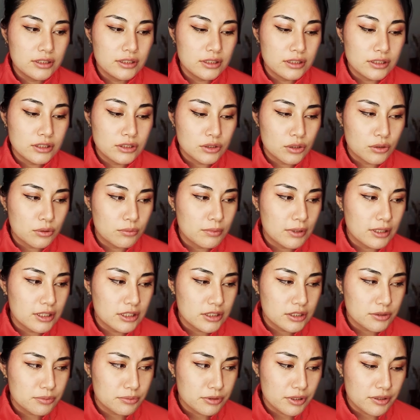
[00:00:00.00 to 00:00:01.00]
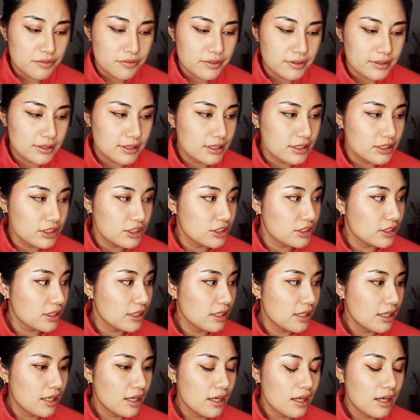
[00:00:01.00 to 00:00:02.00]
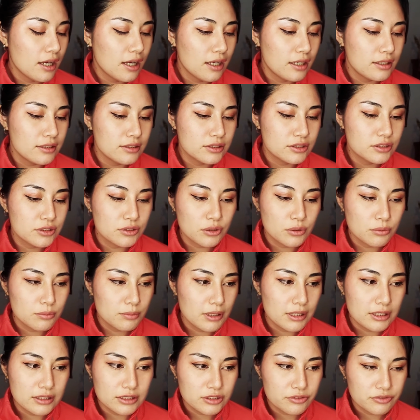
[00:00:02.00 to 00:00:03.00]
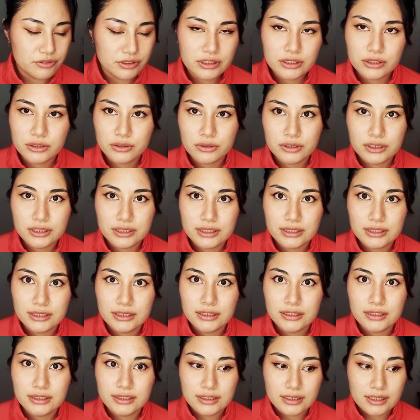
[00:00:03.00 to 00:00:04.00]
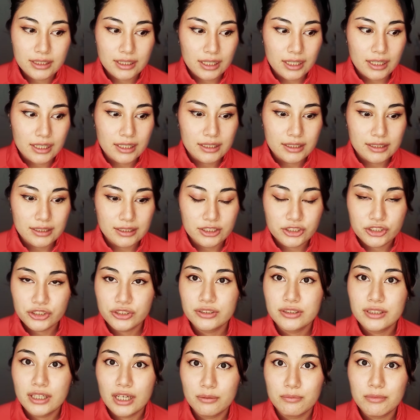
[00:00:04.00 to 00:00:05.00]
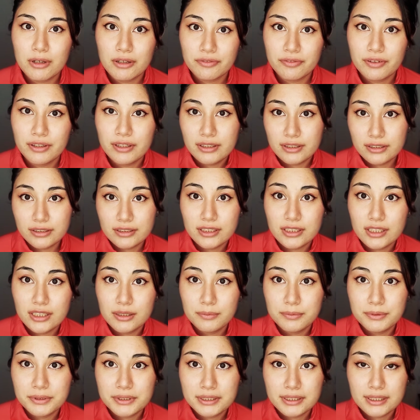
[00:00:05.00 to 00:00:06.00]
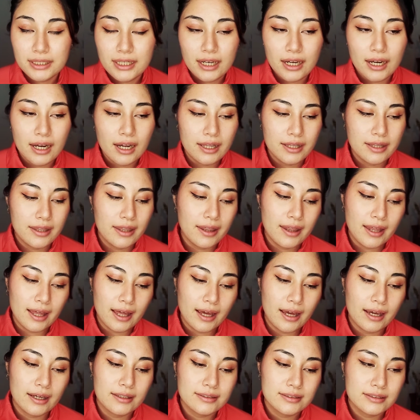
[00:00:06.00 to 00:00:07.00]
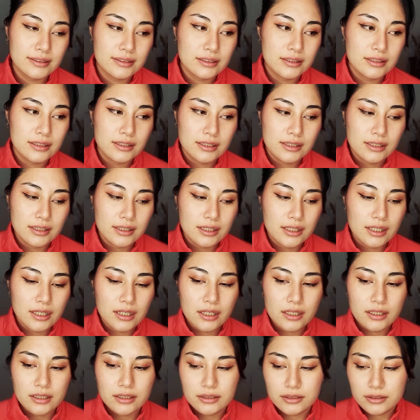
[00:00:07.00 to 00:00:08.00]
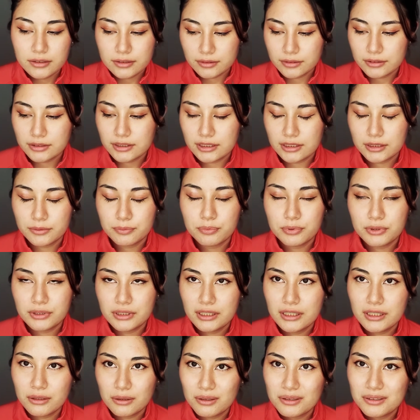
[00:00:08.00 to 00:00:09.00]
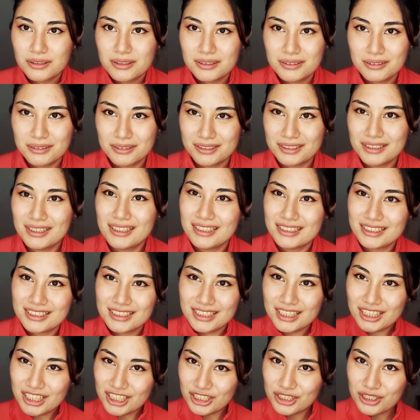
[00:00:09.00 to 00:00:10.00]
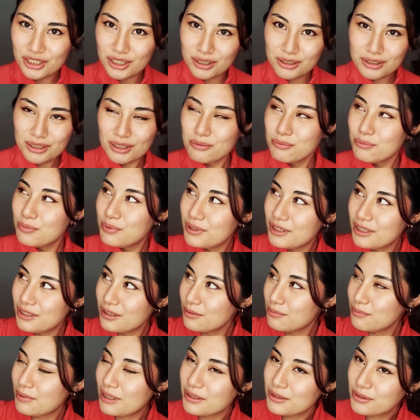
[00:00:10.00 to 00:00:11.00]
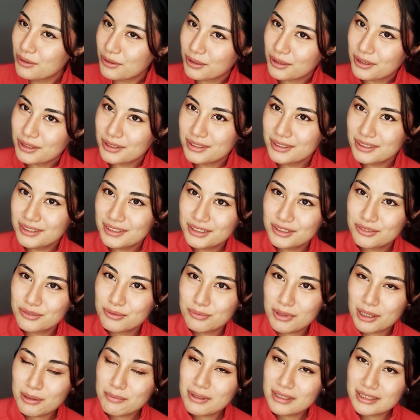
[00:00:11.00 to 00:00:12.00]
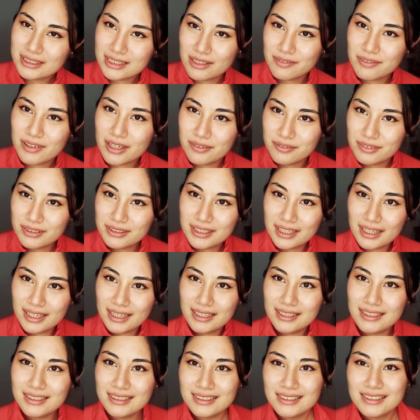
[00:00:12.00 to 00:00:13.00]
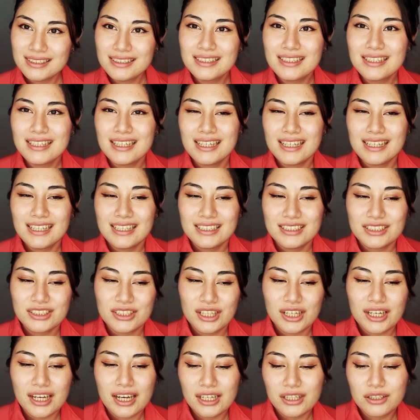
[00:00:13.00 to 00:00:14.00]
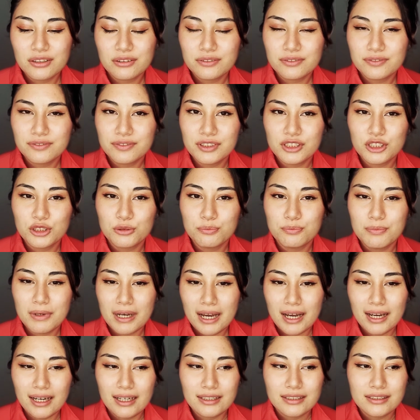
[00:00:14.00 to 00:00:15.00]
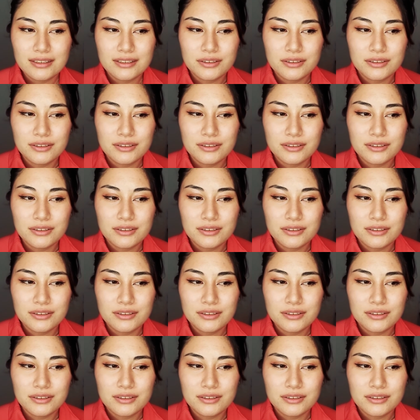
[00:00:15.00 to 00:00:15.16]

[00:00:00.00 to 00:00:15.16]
so much privilege, and so much resources literally at my fingertips, that just putting it on a sticky note and putting it on my door to remind myself every day. So I kind of feel bad,